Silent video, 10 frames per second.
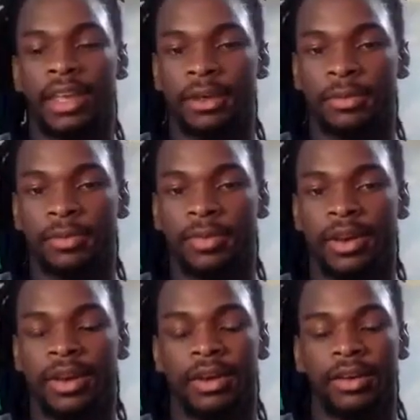him,
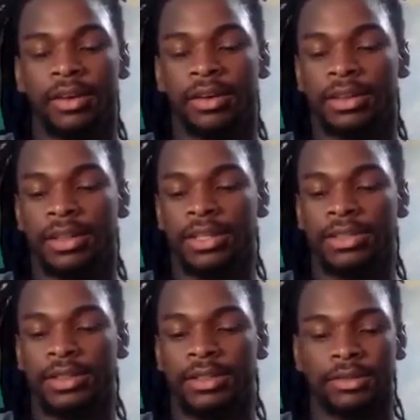they
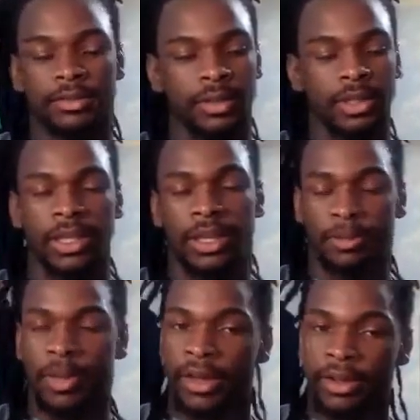took Lynn
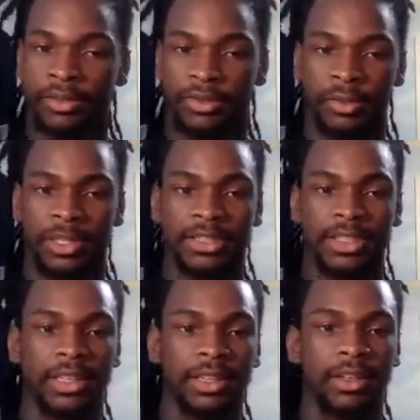Bowden from
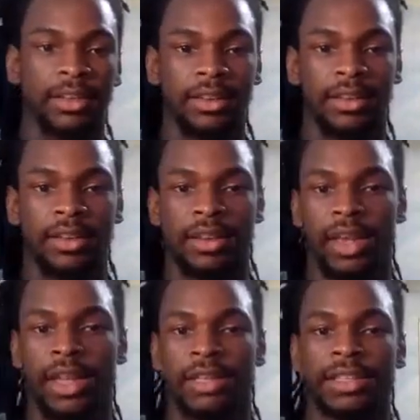Kentucky,
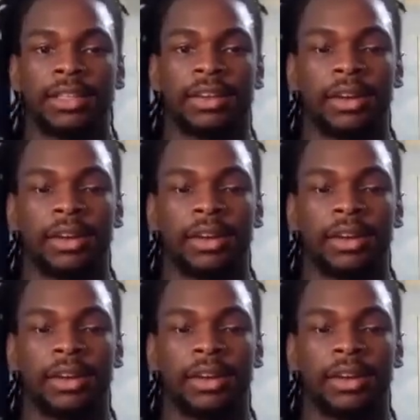and they took